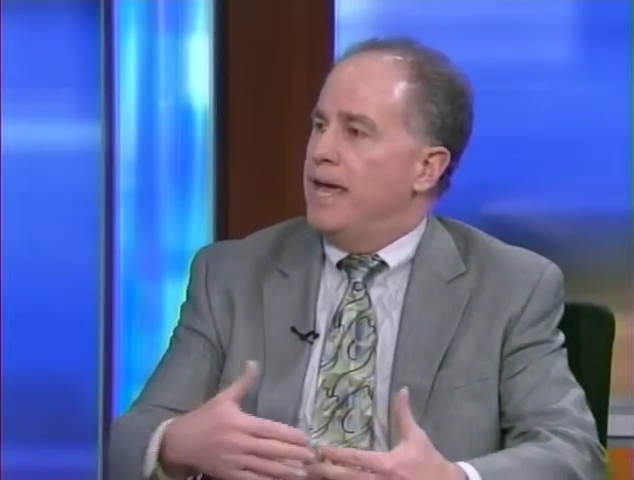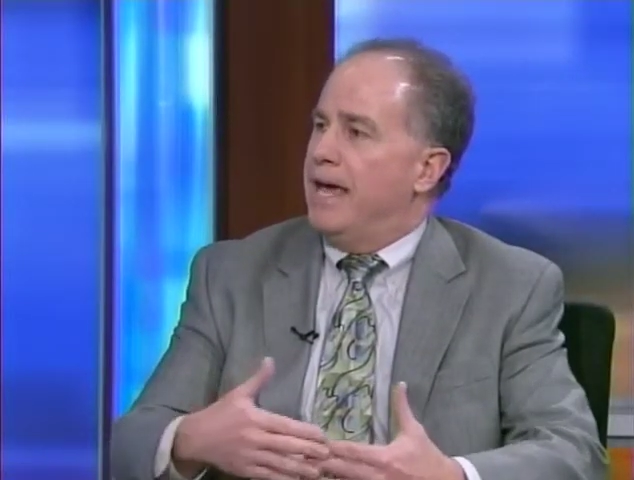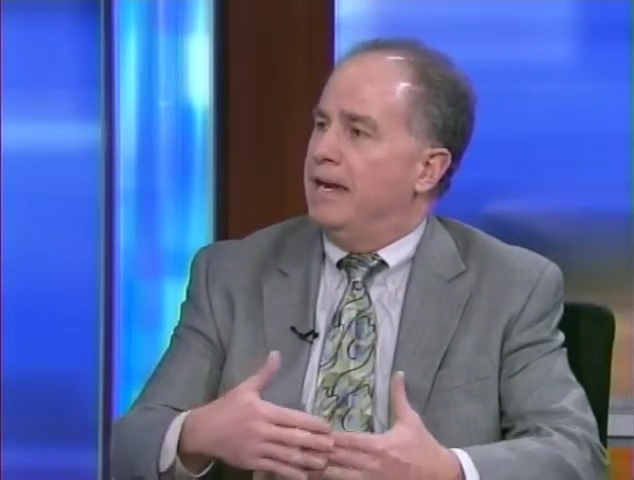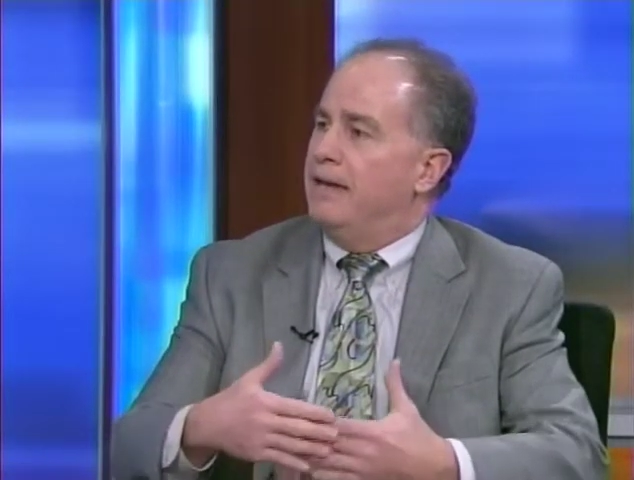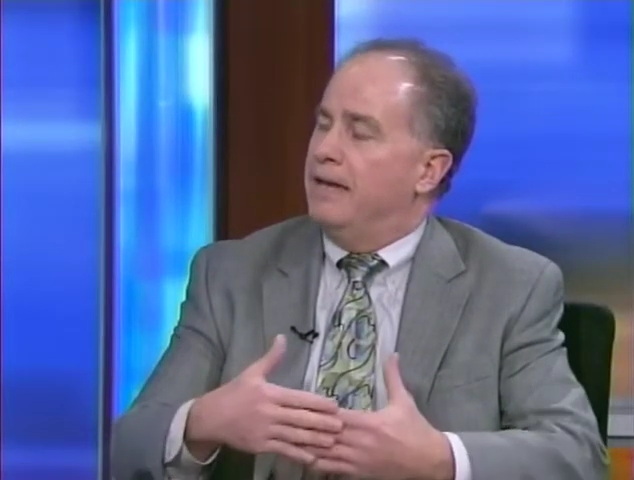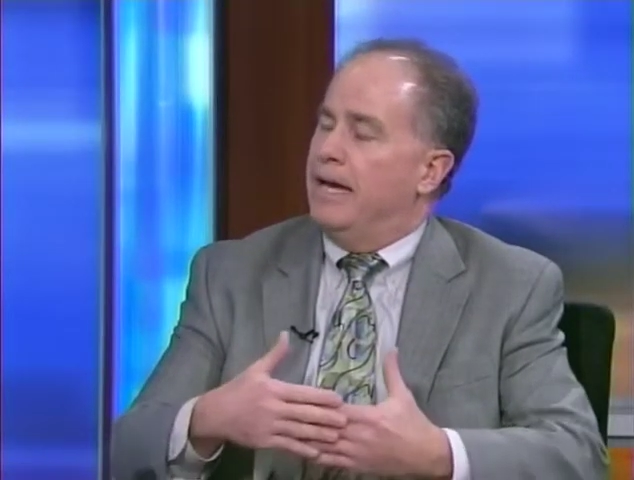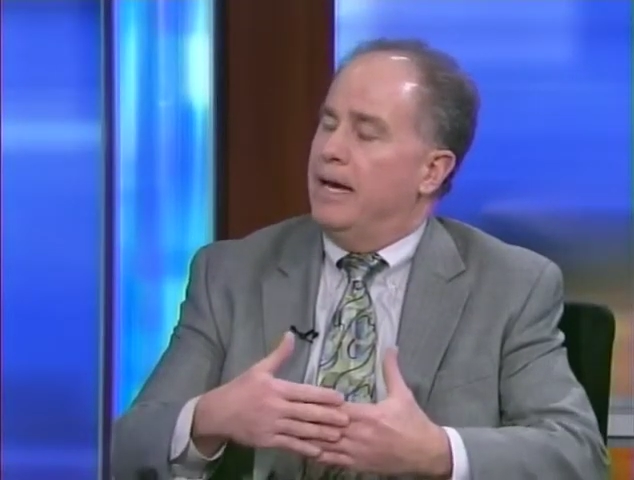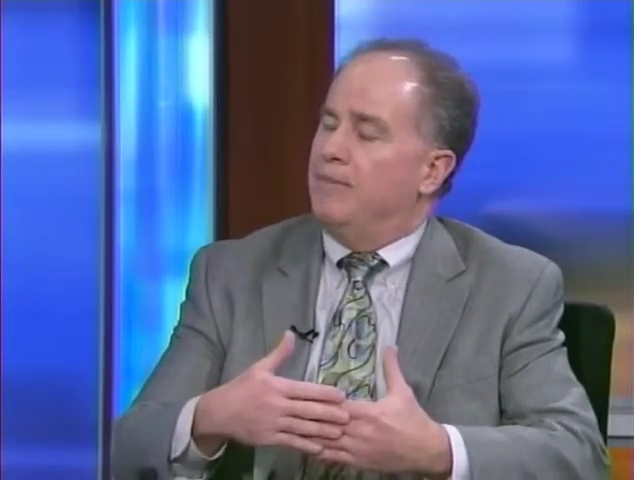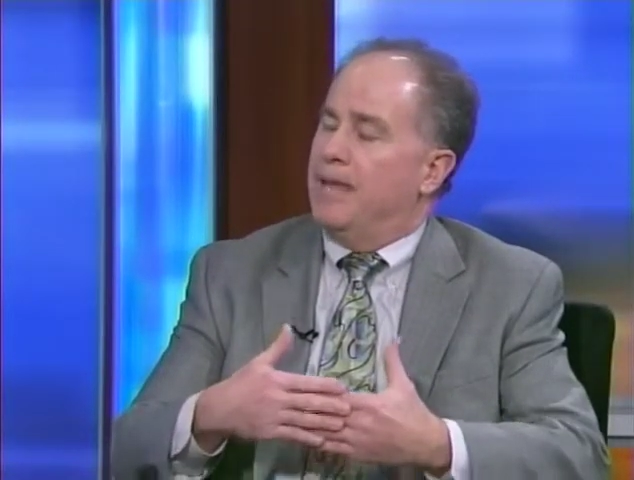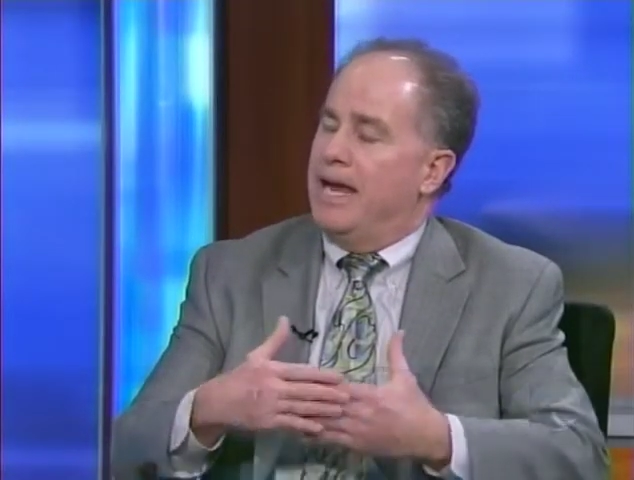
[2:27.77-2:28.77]
that
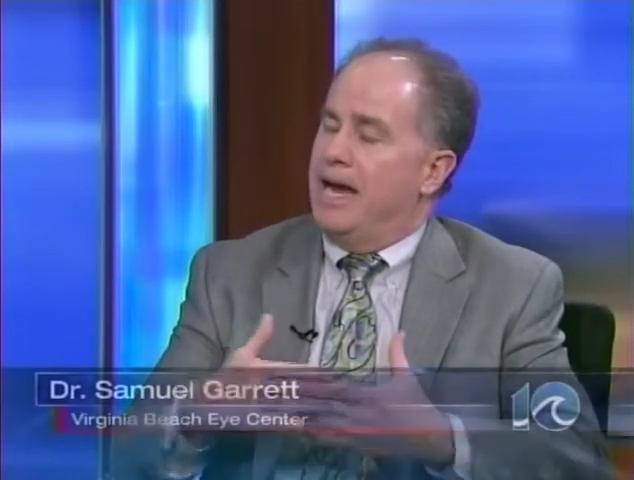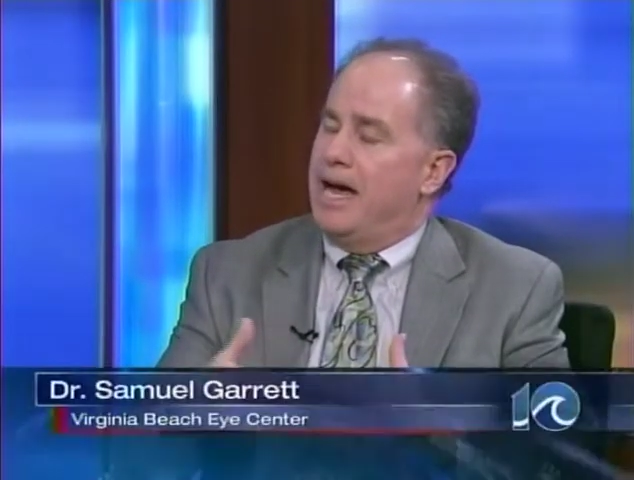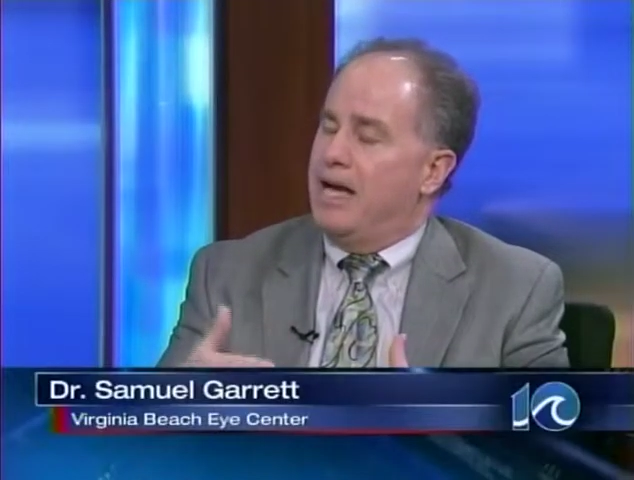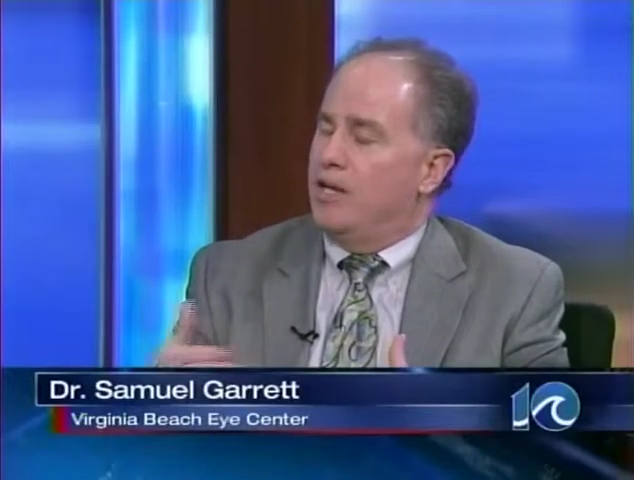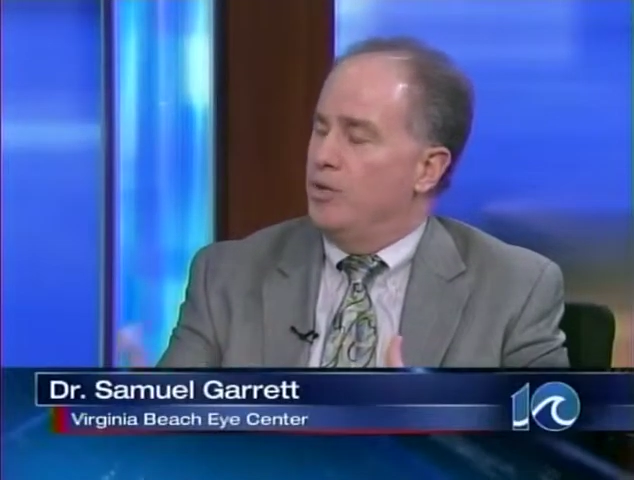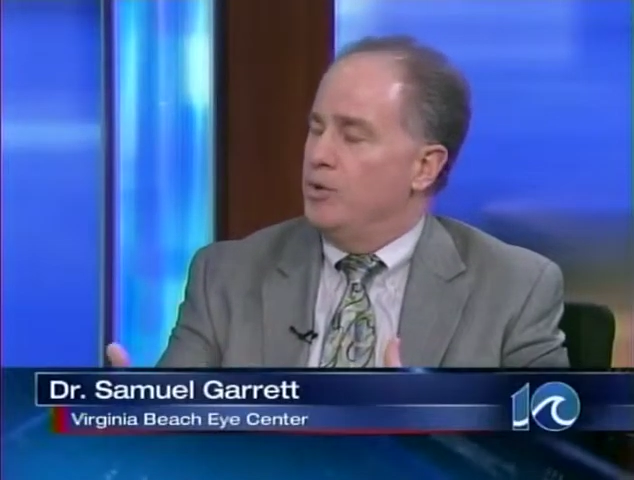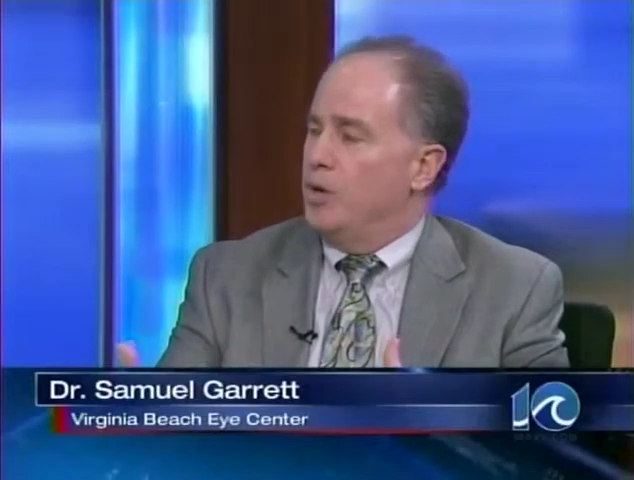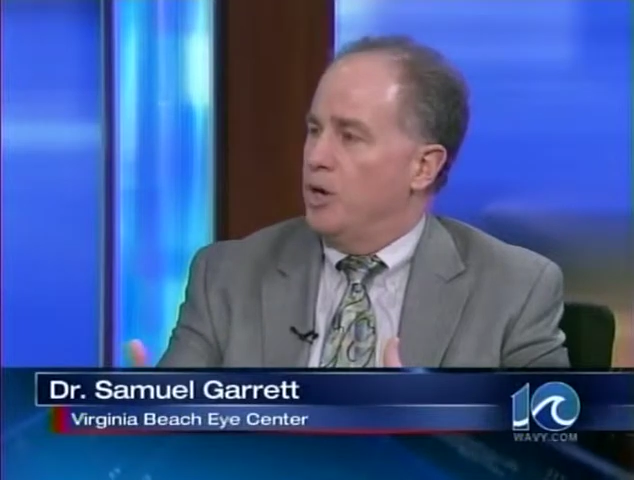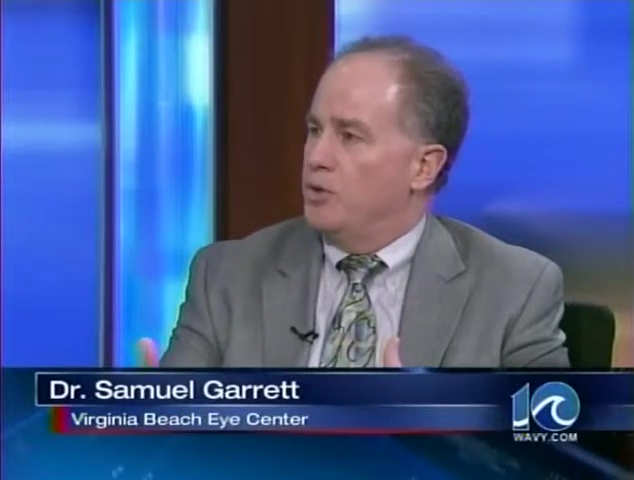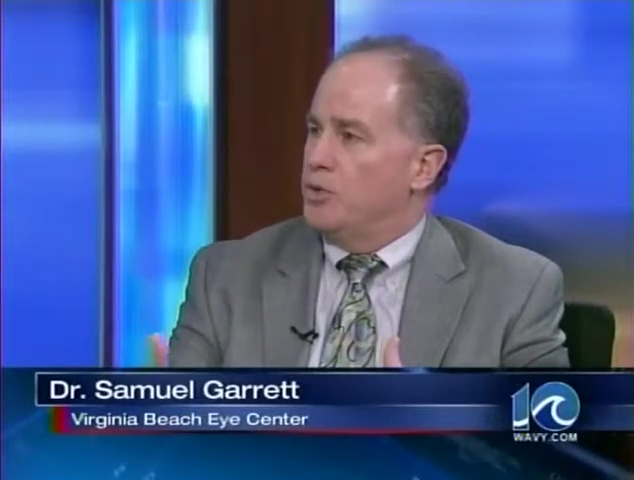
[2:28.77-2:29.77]
high
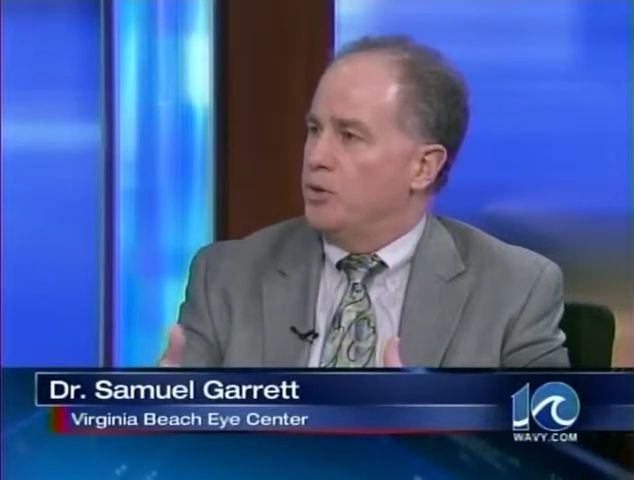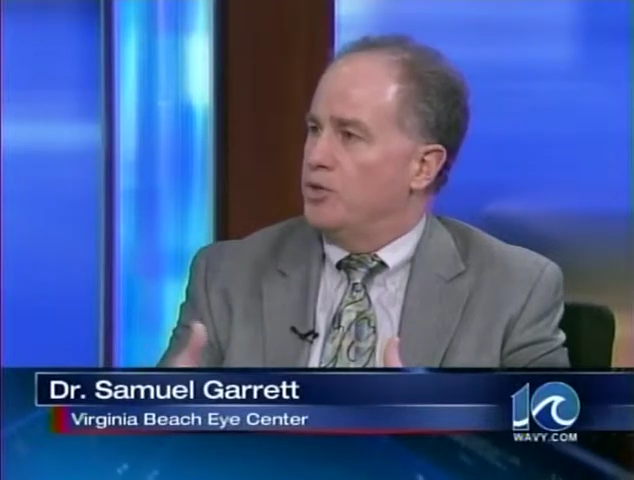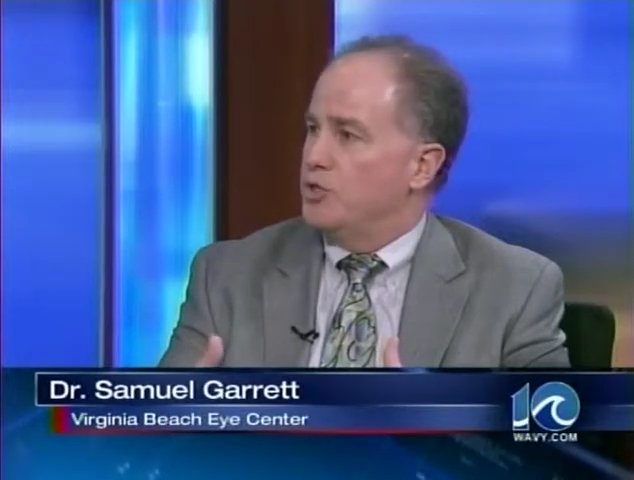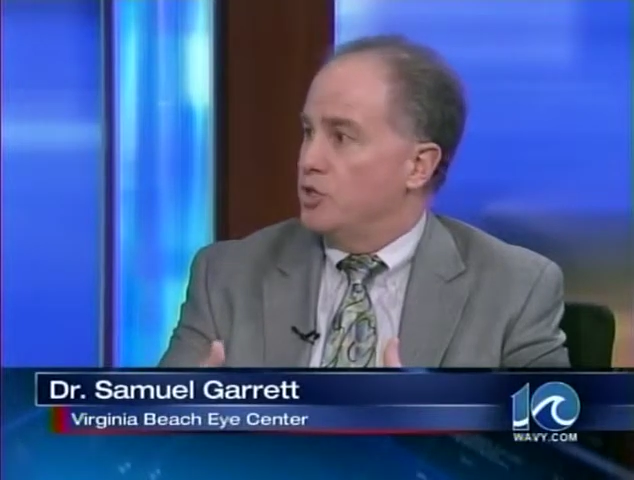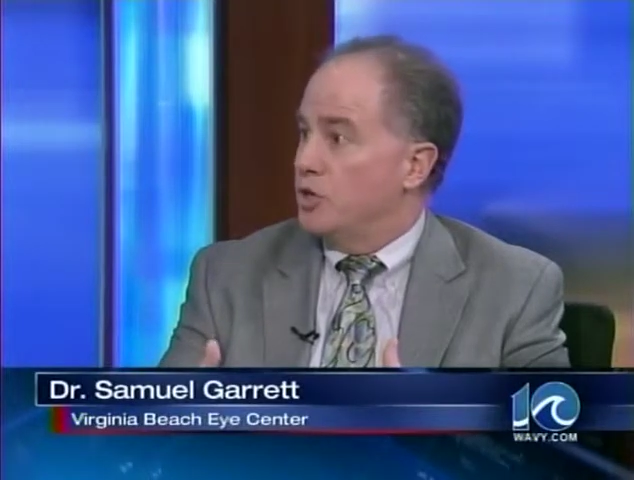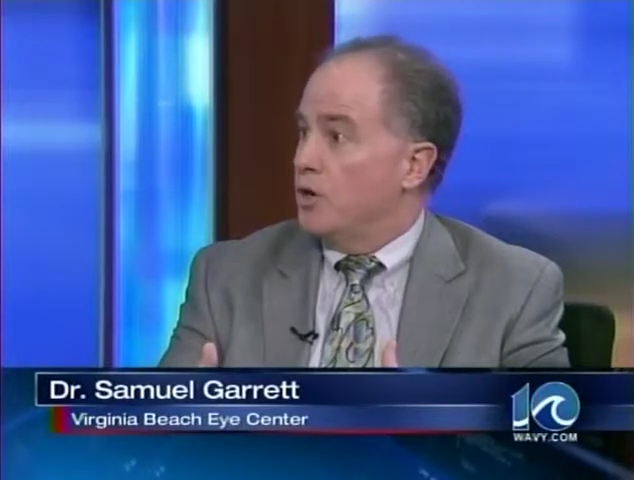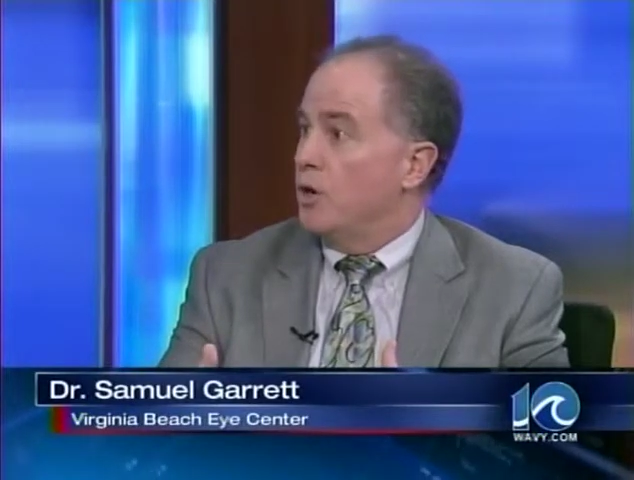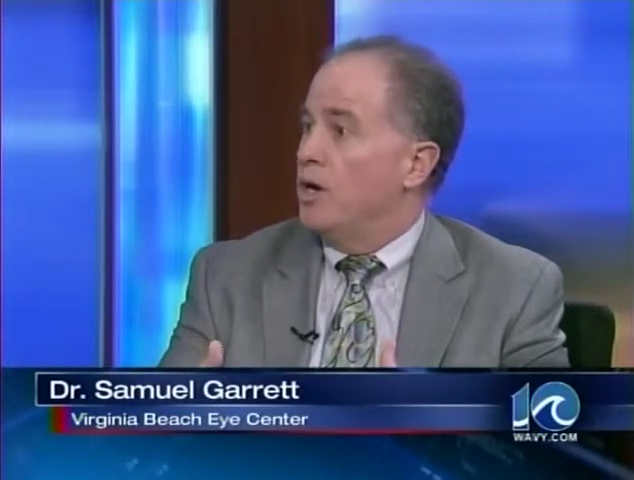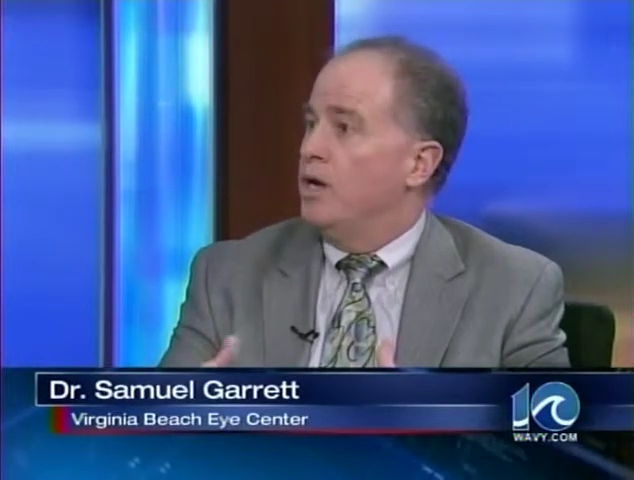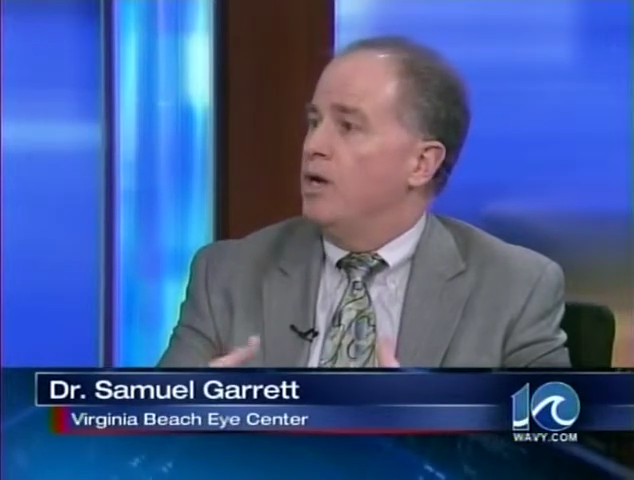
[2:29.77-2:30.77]
glucose or sugar